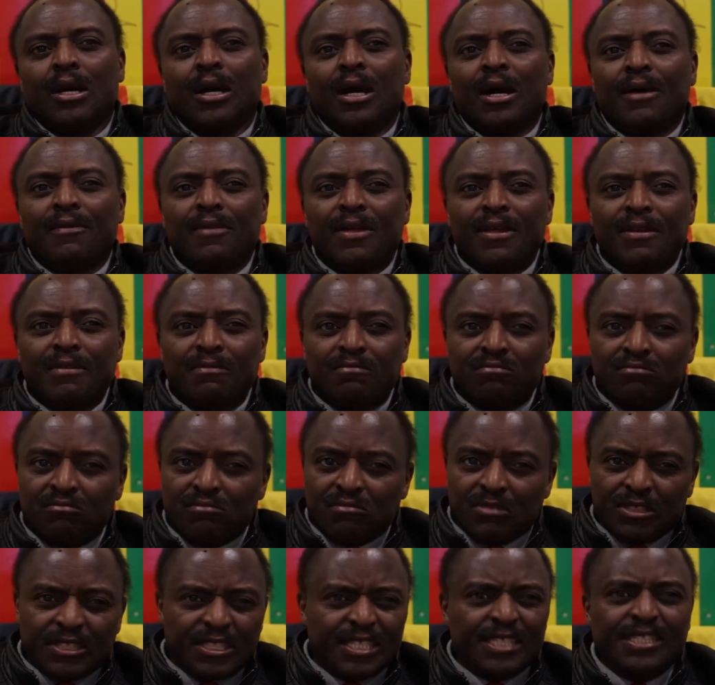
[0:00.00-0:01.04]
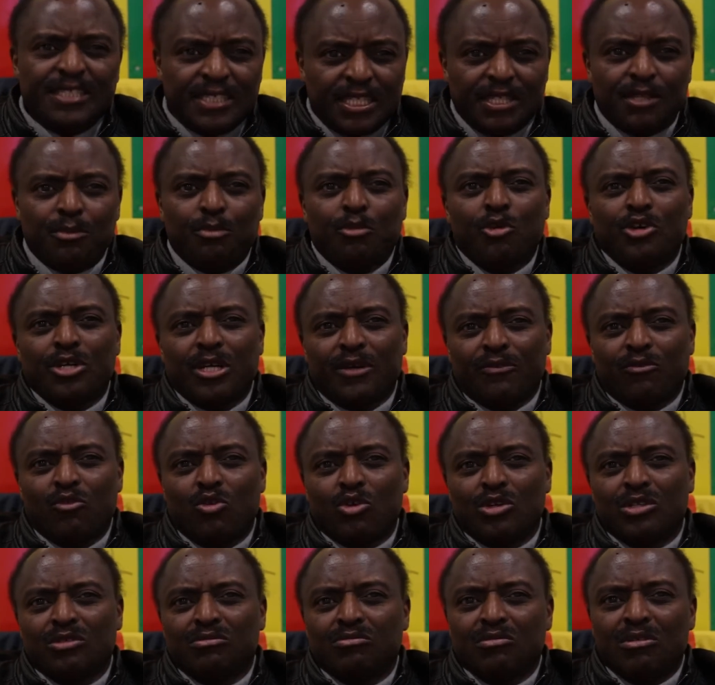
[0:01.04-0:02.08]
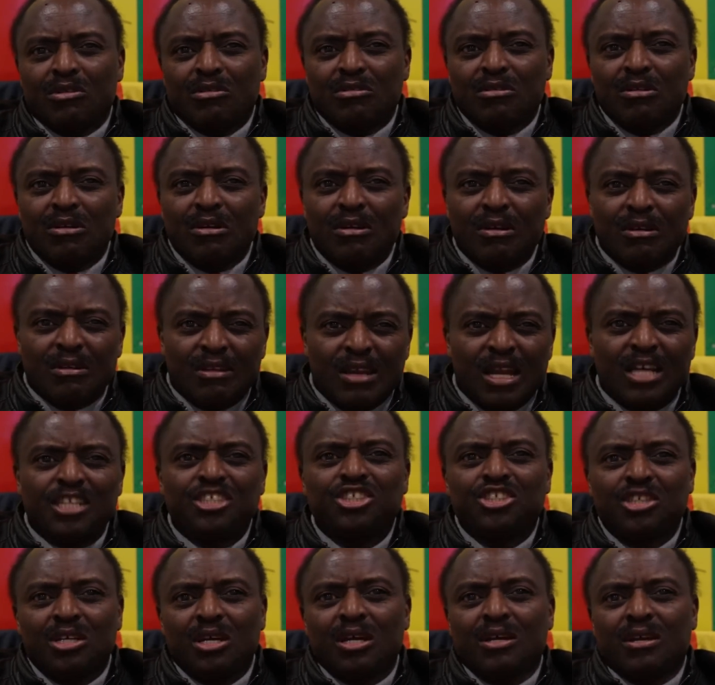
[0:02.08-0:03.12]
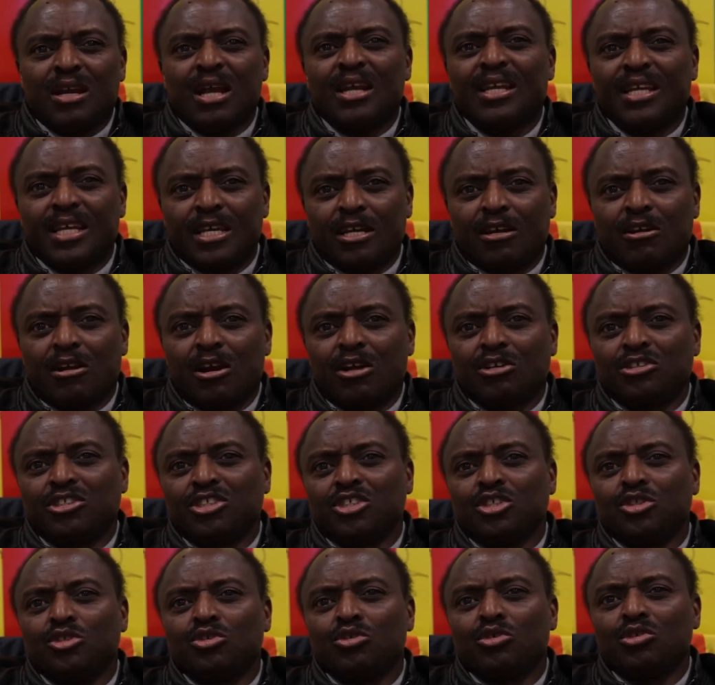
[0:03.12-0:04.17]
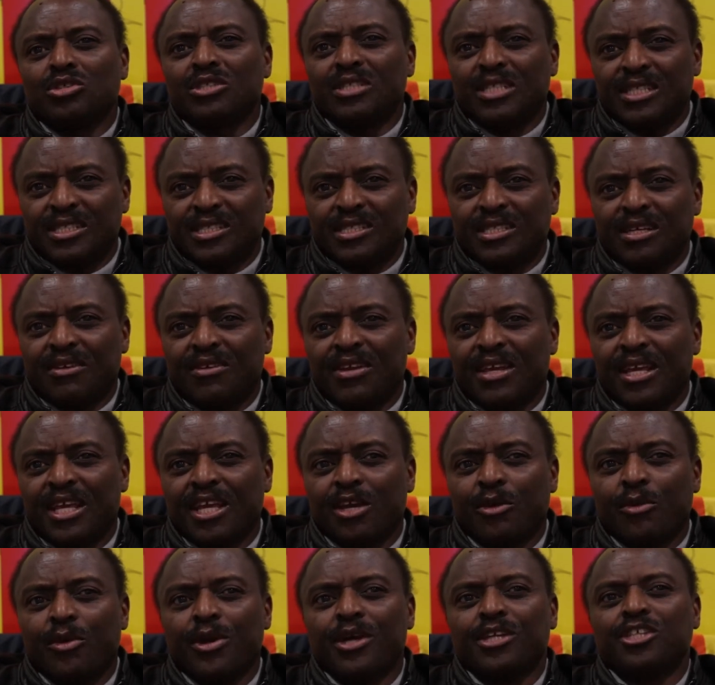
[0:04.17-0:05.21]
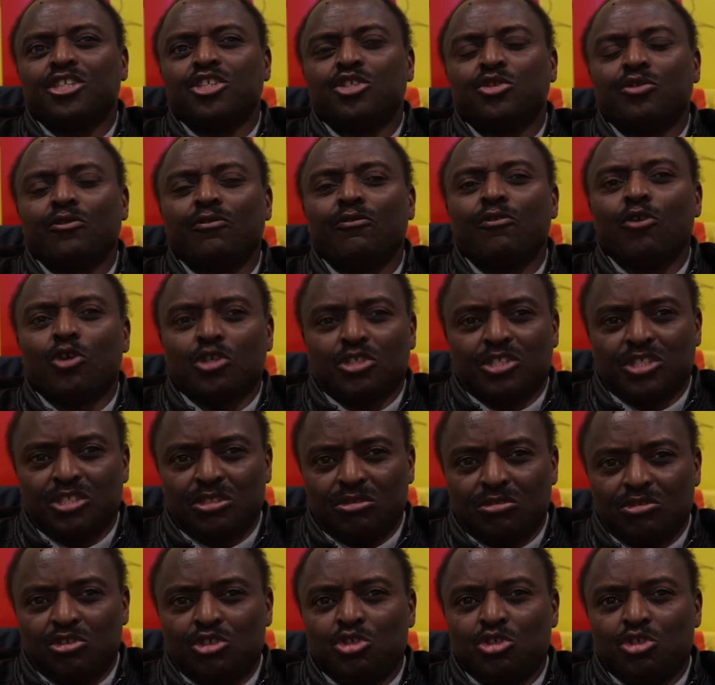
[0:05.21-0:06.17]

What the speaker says: And then the 16th point I've got, large rally crowds did not necessarily equate to votes.